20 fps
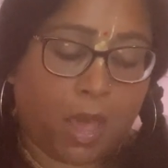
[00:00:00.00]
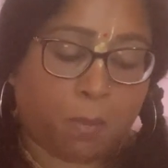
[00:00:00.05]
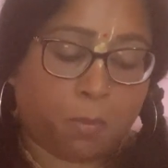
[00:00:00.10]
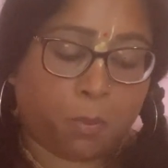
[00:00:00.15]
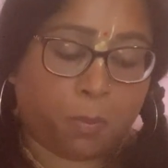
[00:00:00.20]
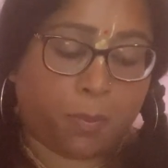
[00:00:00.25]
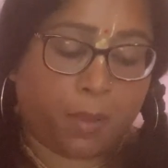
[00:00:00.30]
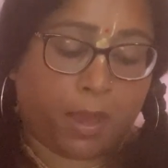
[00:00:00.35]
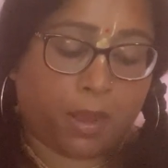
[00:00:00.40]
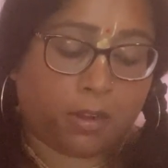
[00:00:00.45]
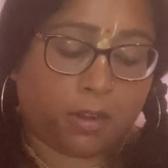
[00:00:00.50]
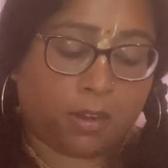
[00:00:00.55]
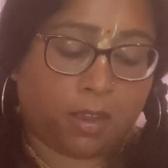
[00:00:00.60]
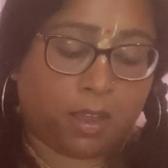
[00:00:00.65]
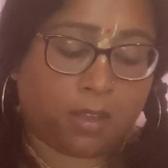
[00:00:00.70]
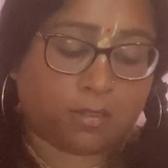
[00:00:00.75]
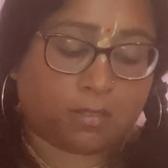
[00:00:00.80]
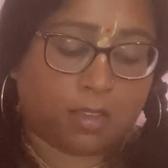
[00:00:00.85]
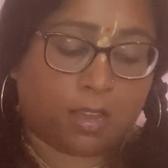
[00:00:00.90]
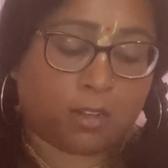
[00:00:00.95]
Apple
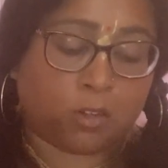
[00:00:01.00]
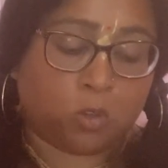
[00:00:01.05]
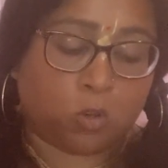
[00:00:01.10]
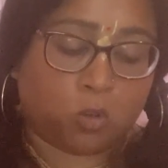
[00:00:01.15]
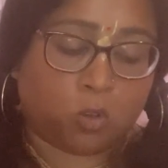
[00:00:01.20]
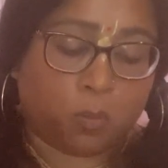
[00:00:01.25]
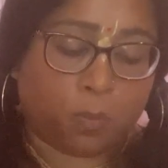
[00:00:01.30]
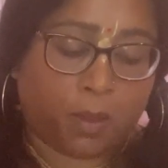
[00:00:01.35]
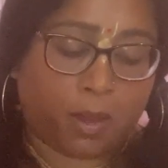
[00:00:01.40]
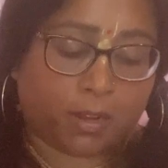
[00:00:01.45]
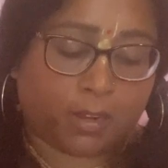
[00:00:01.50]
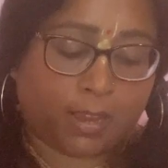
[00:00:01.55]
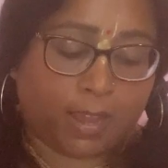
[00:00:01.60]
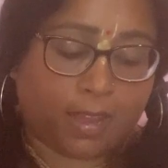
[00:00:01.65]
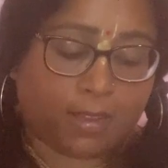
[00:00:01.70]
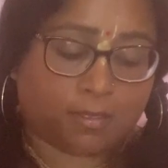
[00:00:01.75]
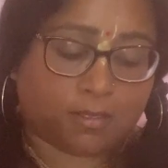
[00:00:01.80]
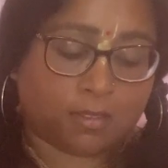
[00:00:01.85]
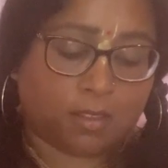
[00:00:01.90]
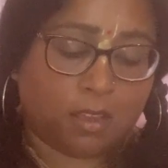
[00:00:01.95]
Podcasts, and Google
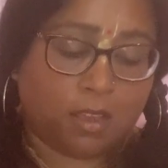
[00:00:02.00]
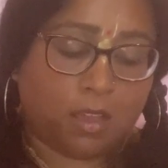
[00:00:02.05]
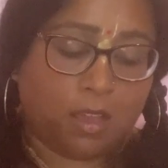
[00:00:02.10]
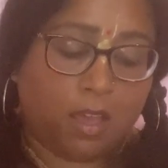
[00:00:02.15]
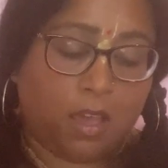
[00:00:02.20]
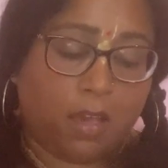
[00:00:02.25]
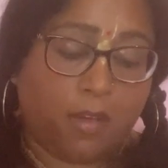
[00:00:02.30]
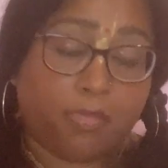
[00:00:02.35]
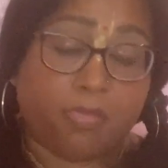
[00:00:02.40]
Podcasts.